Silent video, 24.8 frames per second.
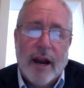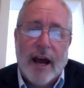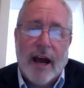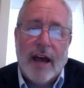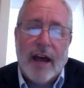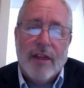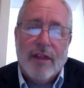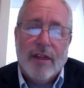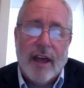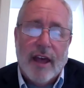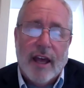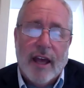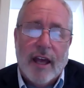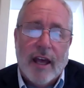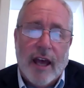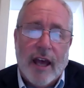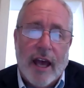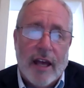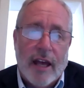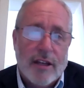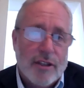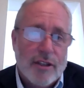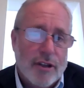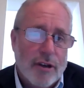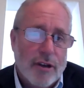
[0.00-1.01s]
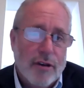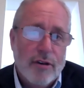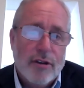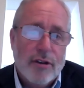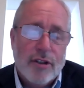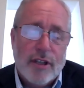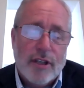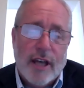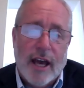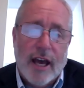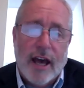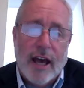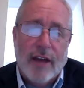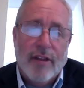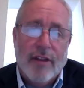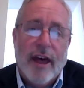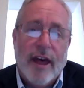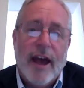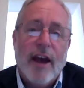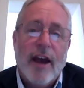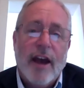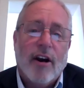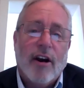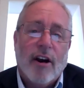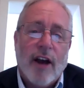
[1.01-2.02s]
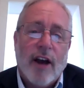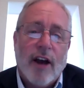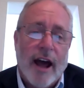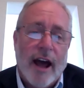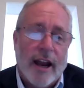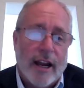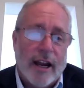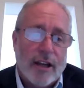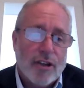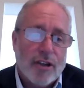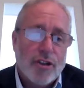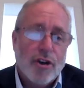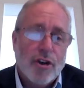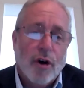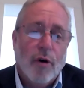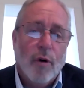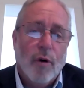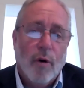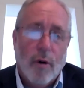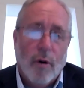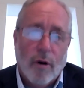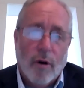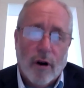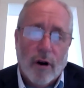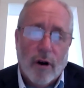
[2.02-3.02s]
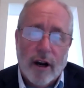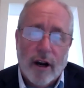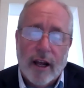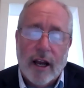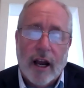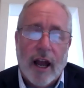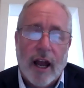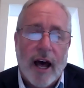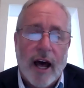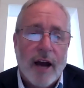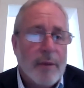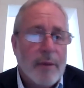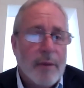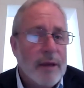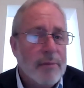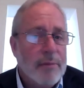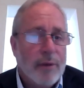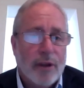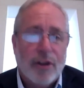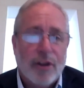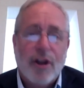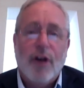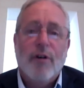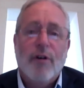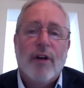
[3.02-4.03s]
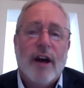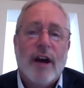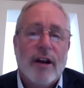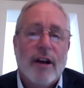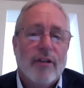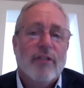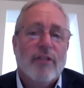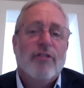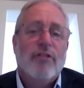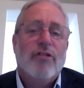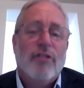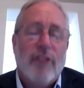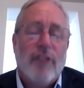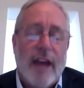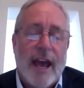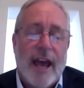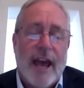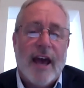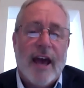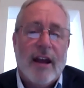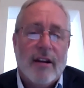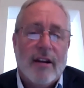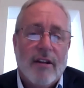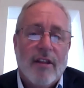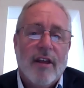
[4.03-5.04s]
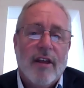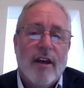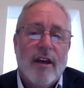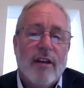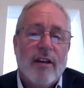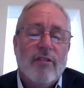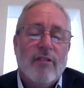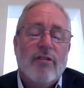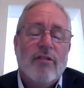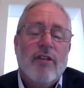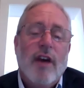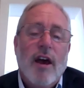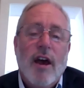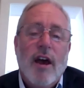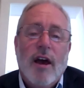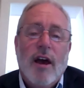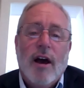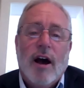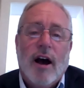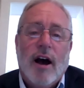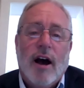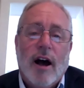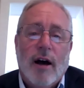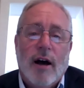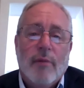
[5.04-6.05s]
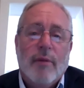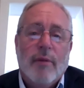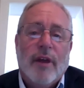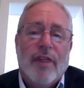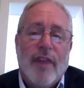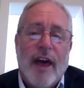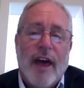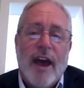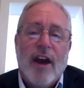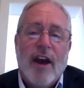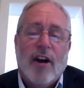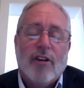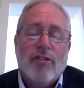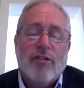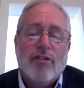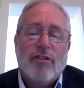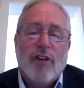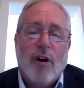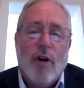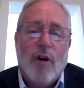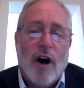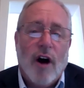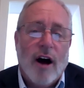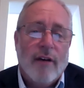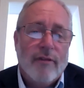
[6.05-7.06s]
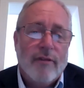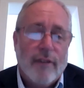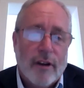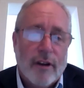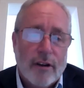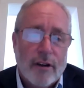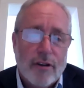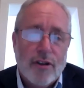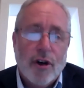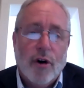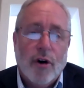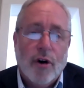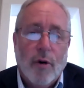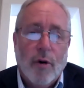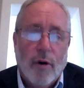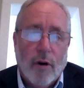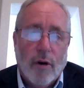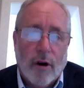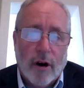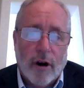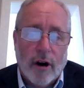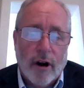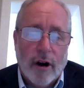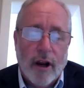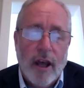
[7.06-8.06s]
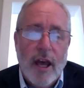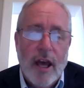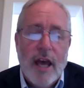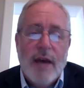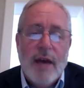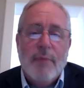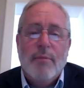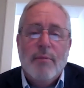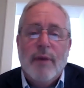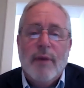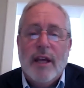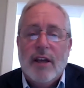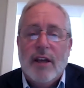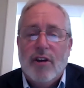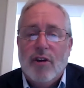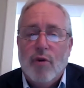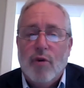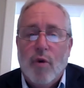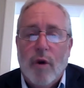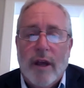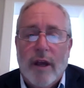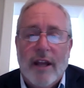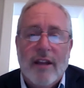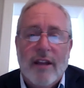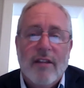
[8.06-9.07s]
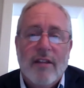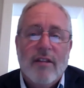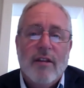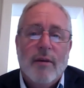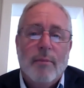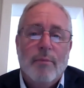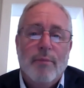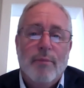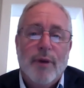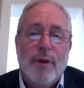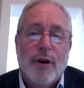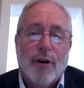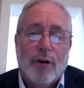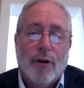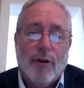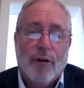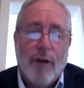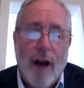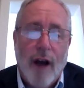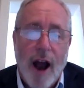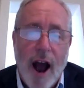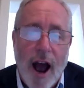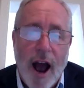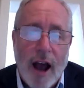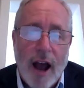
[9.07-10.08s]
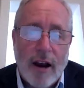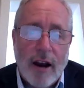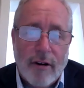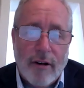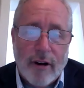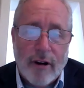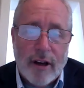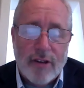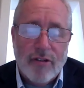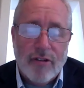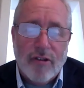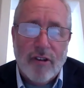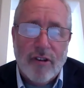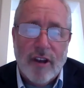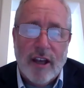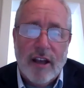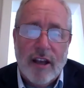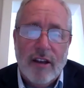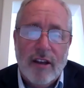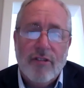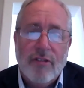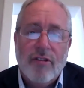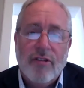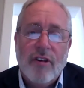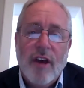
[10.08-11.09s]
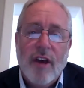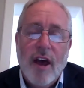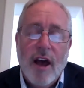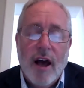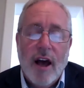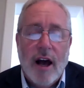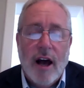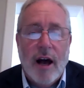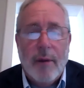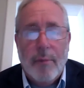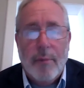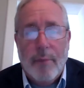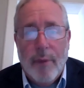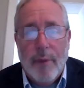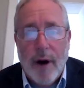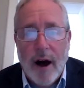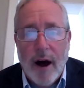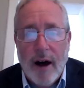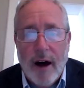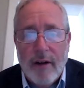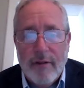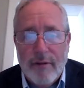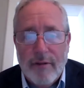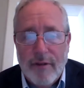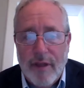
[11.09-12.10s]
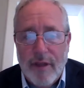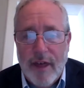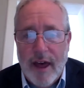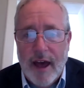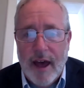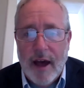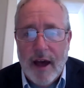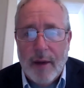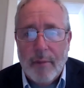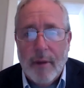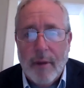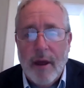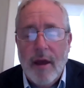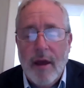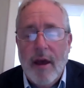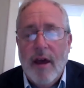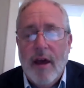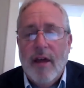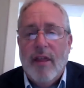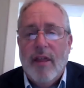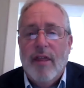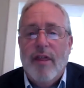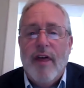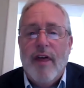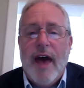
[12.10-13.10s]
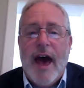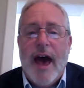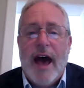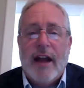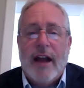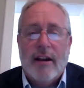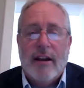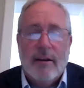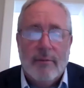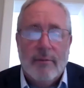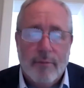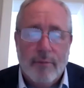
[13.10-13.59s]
I think, as you said, they are kind of torn, and a lot of people don't understand this, but they are so often torn between the bureaucracies above them that